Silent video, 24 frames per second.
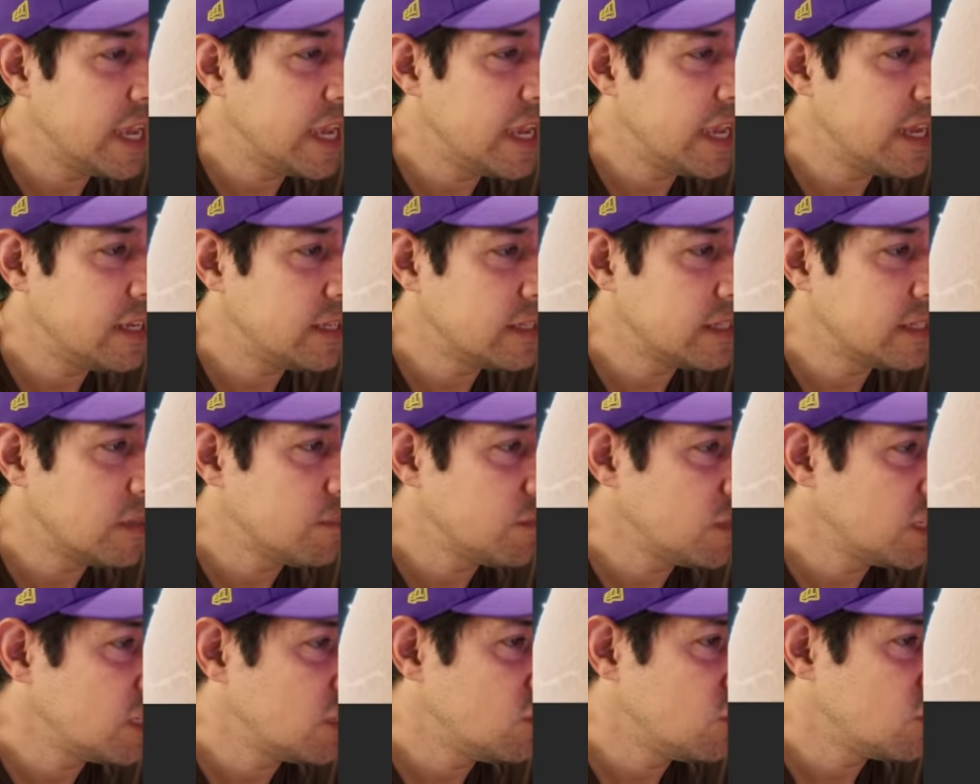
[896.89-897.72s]
and it's
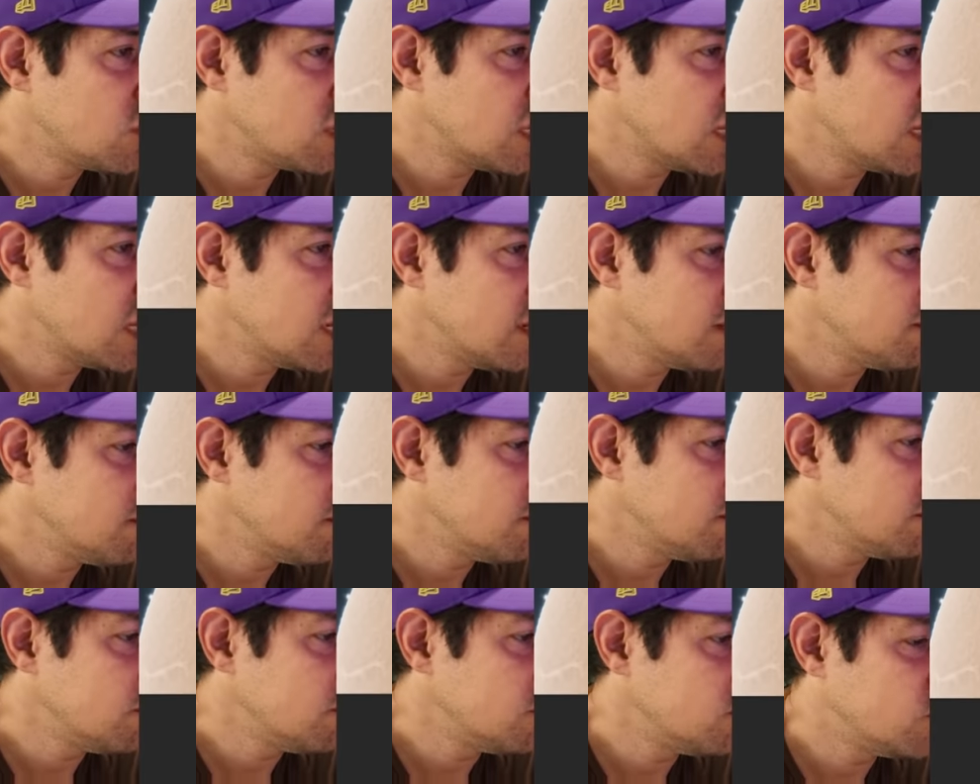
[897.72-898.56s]
something you
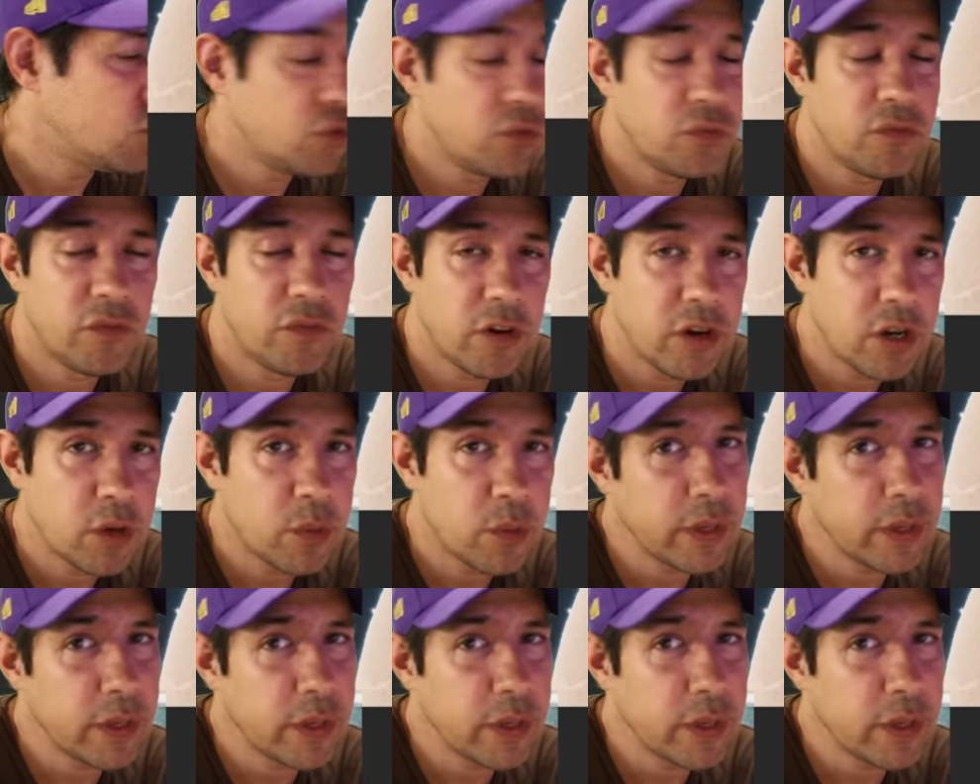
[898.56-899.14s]
can do very